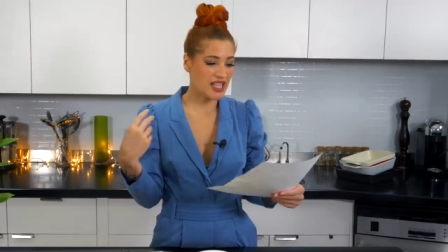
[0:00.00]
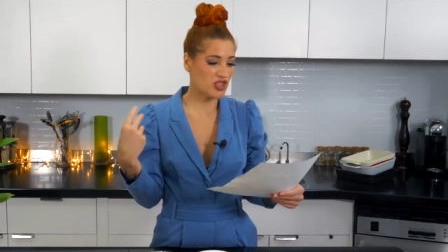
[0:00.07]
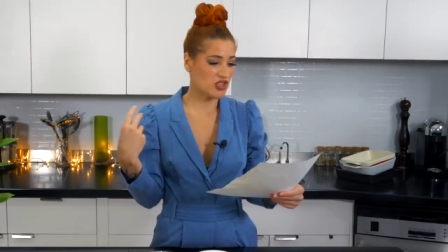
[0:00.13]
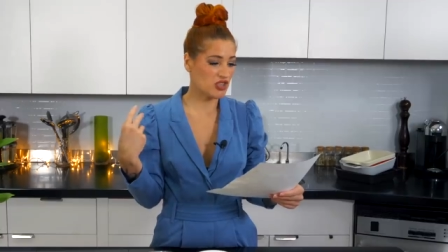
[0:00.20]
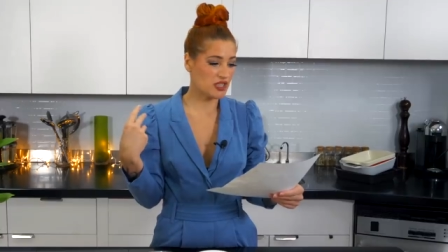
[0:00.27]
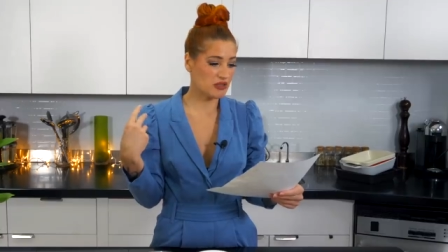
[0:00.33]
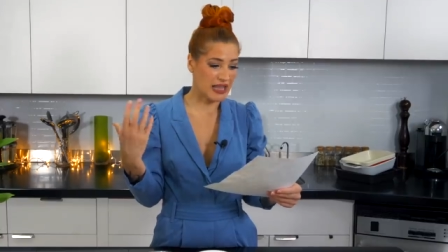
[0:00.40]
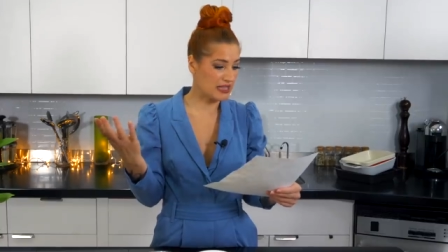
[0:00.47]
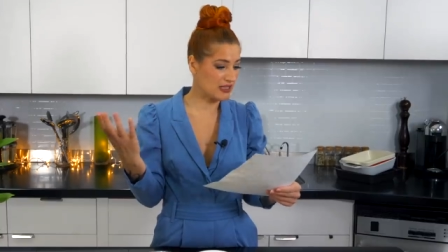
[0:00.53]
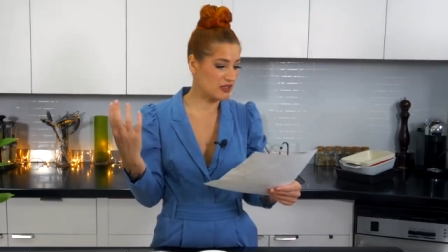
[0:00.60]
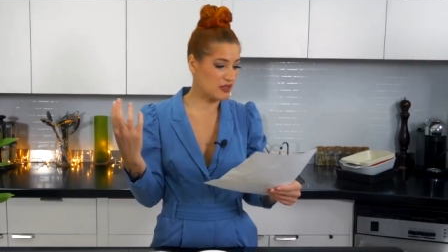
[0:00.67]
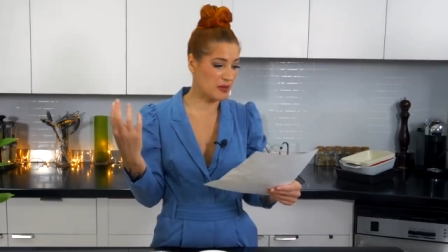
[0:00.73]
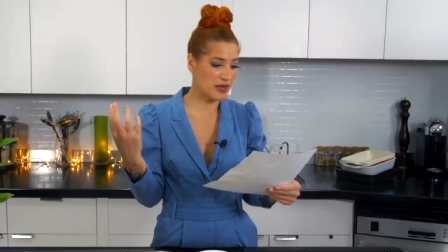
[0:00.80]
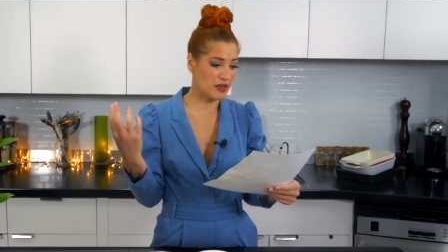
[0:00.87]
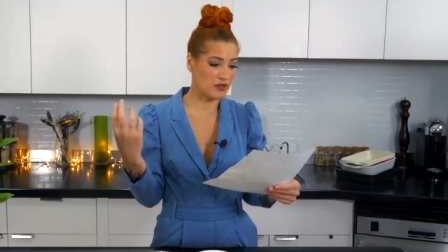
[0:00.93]
It's just cans of
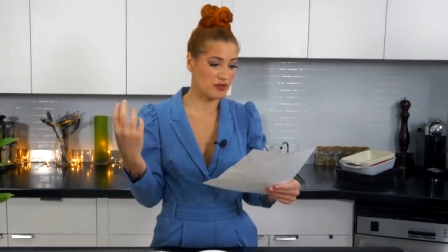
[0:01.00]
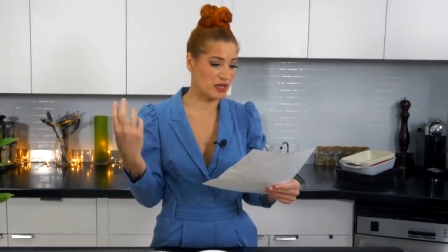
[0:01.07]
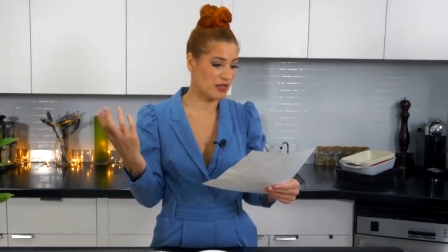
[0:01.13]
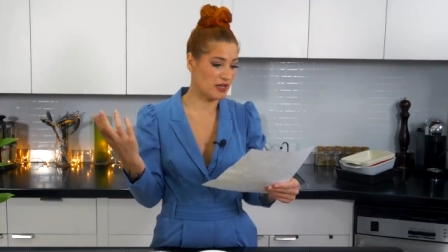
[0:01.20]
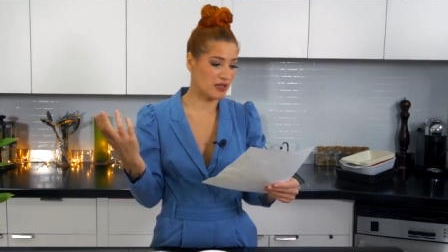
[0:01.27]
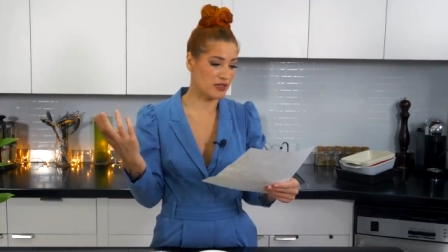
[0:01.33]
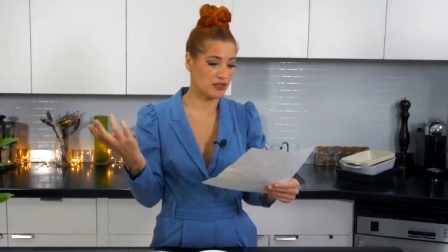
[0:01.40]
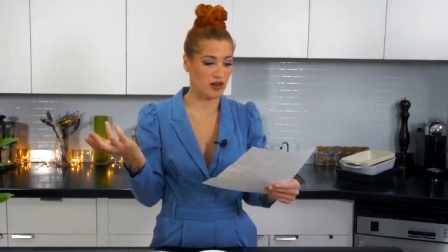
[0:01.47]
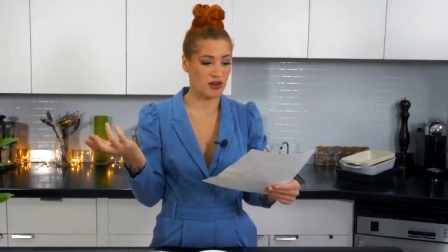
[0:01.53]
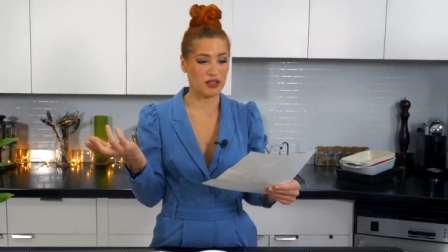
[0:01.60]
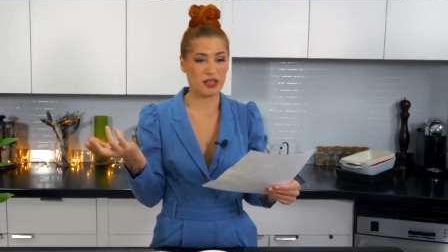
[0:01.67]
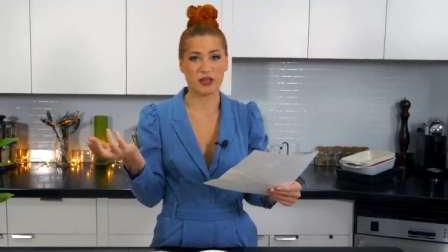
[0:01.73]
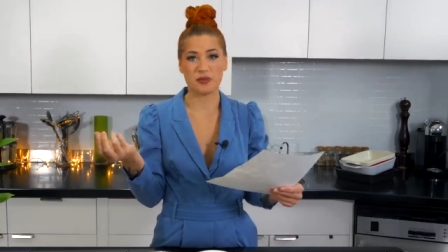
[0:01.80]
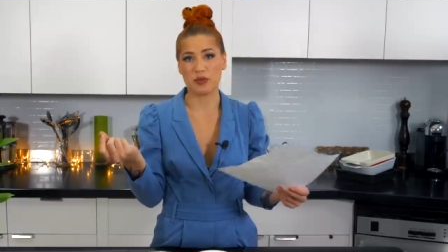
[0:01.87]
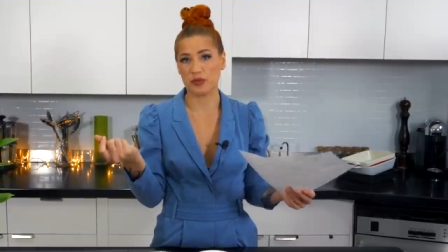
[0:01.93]
tomatoes, onions,
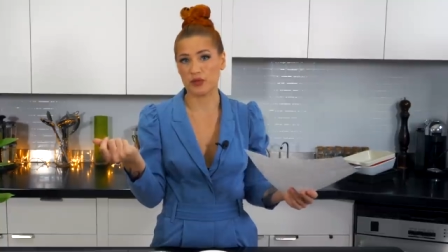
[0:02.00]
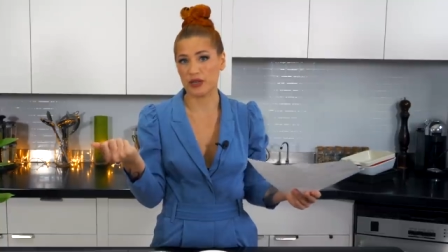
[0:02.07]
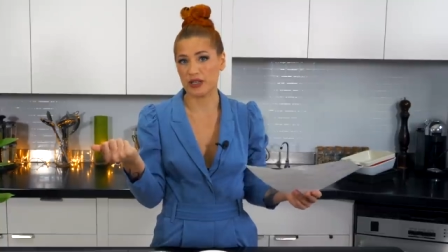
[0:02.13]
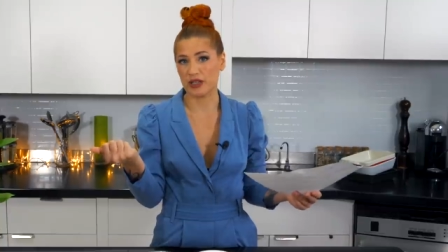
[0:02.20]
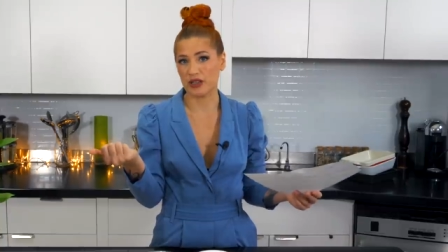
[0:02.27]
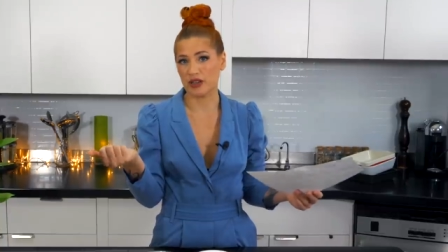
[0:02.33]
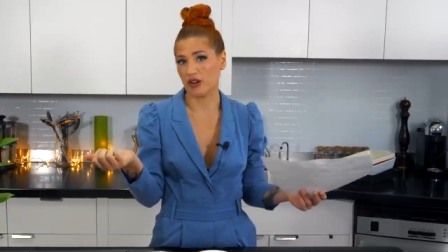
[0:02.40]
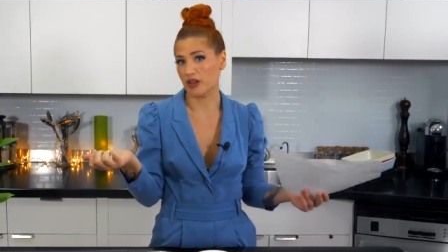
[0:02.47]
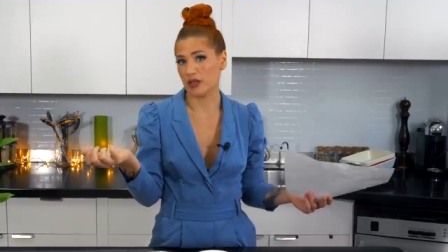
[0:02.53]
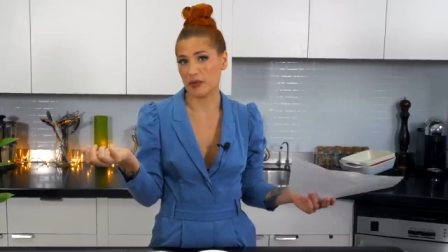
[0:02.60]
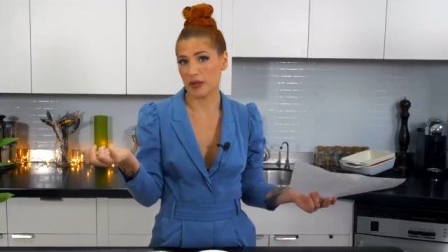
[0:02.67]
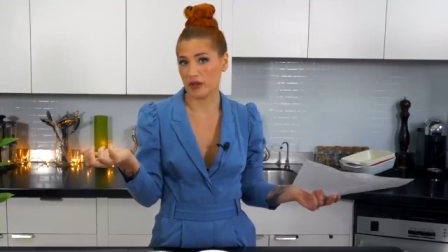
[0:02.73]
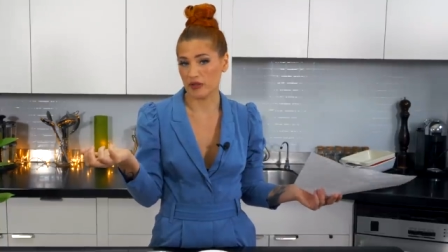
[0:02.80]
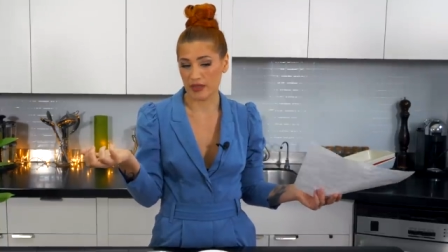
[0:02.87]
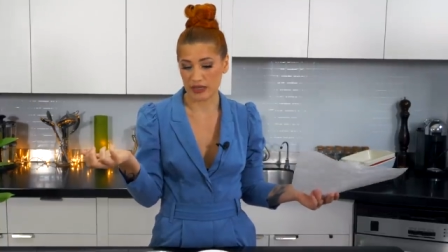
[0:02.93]
garlic, paprika, garlic
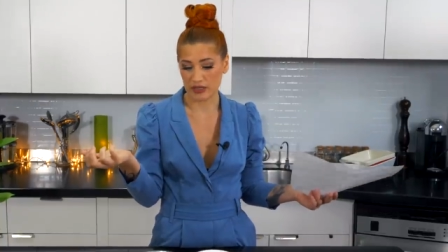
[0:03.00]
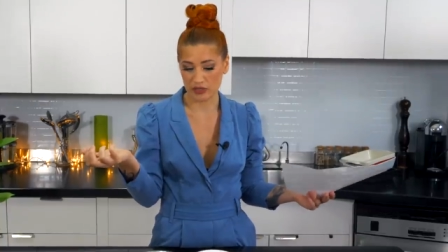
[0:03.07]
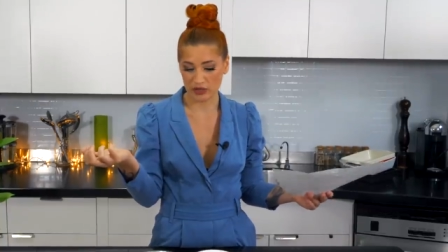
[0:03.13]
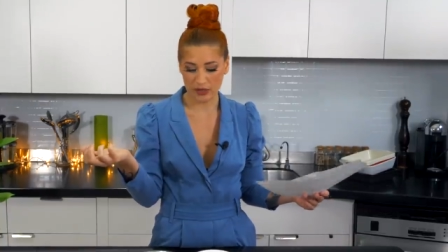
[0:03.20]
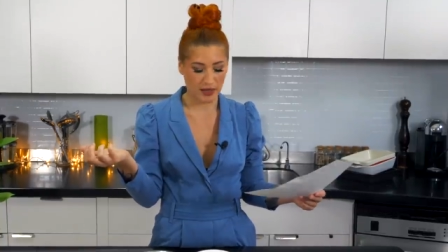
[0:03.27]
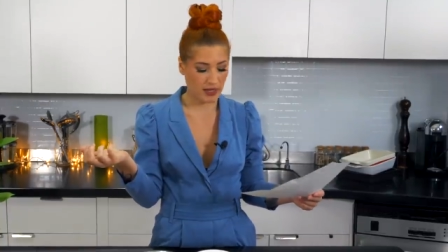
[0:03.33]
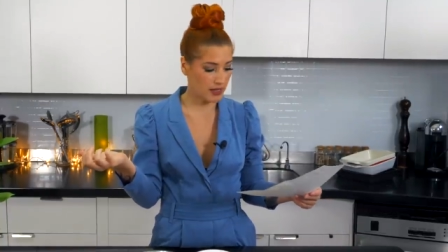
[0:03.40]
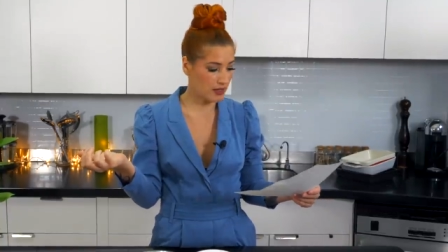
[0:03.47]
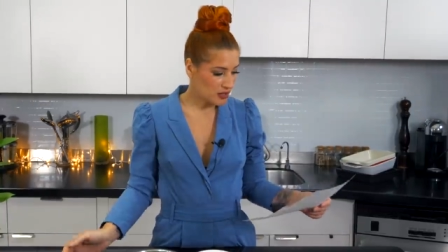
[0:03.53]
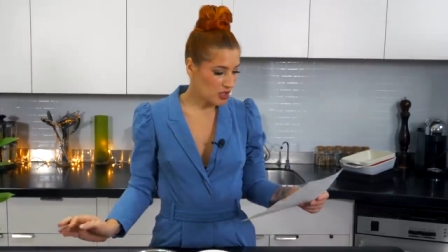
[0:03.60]
powder, that sort of thing.